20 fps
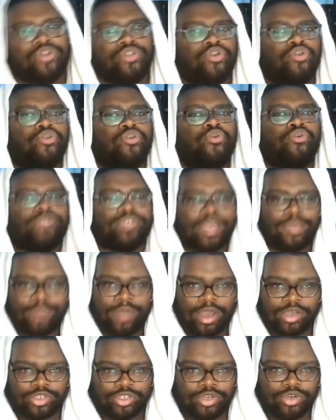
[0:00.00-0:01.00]
You use
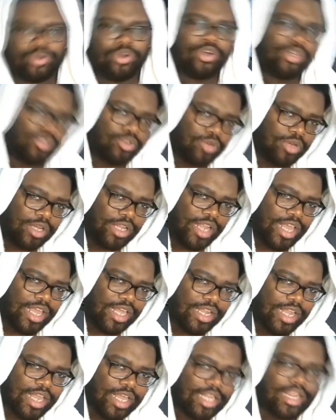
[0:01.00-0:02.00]
Zaimaosu to click,
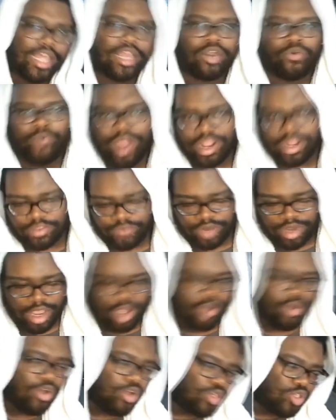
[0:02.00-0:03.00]
click, click, rate the
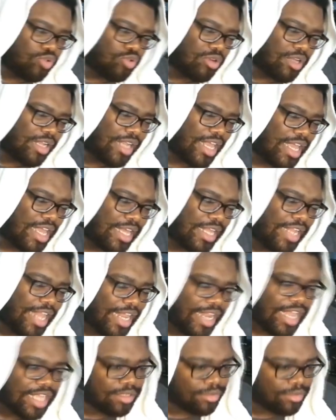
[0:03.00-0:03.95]
video, to click, click, click,